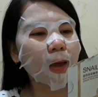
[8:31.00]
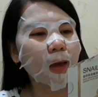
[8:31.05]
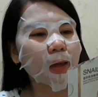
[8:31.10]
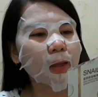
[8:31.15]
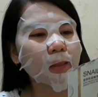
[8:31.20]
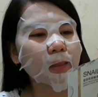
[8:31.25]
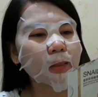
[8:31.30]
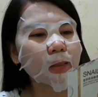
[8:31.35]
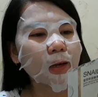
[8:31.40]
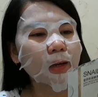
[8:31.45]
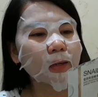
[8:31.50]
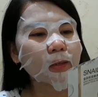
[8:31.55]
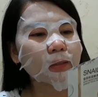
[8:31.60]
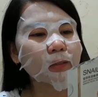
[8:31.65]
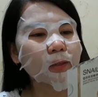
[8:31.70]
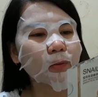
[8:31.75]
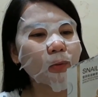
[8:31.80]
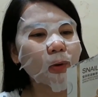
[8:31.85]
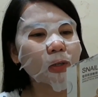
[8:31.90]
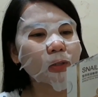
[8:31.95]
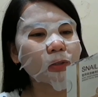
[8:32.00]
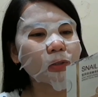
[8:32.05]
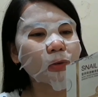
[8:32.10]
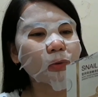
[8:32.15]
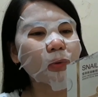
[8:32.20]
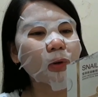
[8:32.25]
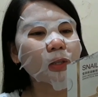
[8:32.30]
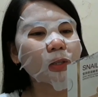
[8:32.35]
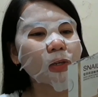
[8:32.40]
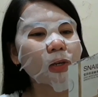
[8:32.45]
And lock the water.
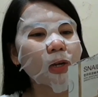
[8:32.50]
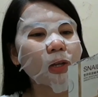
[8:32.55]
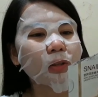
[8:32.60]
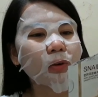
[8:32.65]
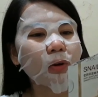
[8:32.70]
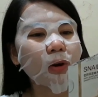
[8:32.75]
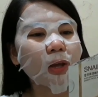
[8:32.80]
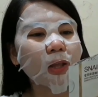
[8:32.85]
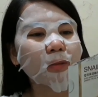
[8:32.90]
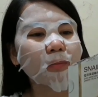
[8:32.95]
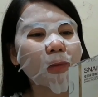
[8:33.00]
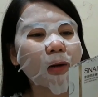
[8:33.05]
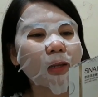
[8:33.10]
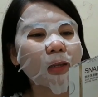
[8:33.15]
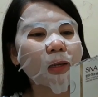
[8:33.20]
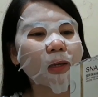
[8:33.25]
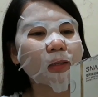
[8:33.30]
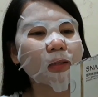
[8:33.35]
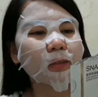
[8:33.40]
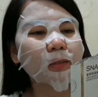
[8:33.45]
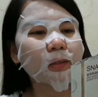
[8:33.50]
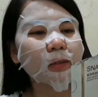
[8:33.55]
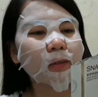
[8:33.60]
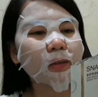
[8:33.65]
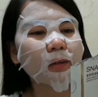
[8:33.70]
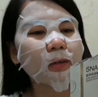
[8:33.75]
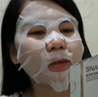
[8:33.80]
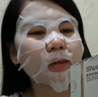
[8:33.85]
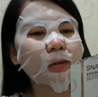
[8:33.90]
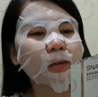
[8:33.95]
Water and oil balance.
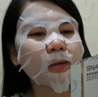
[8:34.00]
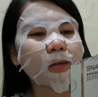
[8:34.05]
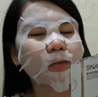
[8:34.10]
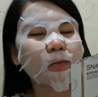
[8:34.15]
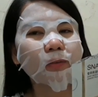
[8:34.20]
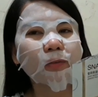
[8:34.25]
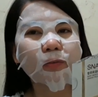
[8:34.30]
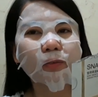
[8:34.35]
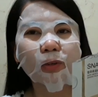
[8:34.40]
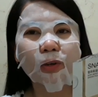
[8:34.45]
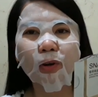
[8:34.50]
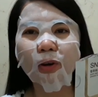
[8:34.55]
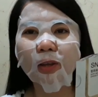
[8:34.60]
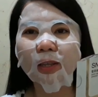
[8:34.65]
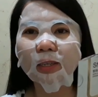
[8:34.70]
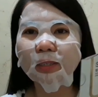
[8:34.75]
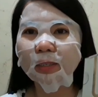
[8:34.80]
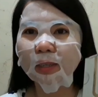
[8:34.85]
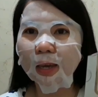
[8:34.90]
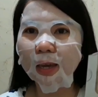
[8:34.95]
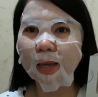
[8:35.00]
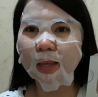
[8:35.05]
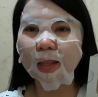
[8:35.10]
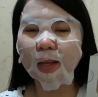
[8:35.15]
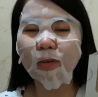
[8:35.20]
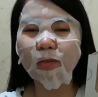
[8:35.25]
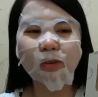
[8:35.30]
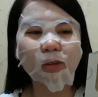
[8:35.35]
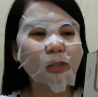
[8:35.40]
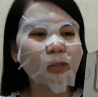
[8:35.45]
Ayan, for oily skin.
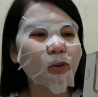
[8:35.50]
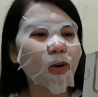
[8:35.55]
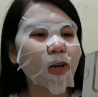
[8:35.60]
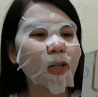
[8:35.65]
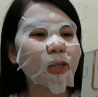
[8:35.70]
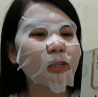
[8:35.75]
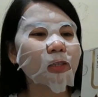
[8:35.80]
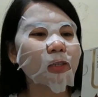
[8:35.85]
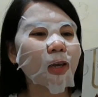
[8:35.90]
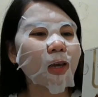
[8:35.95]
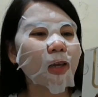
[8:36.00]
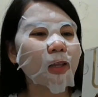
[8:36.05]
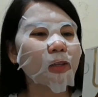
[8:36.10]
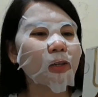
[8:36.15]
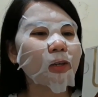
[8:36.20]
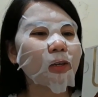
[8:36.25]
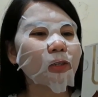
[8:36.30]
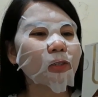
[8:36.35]
Ako kasi oily skin.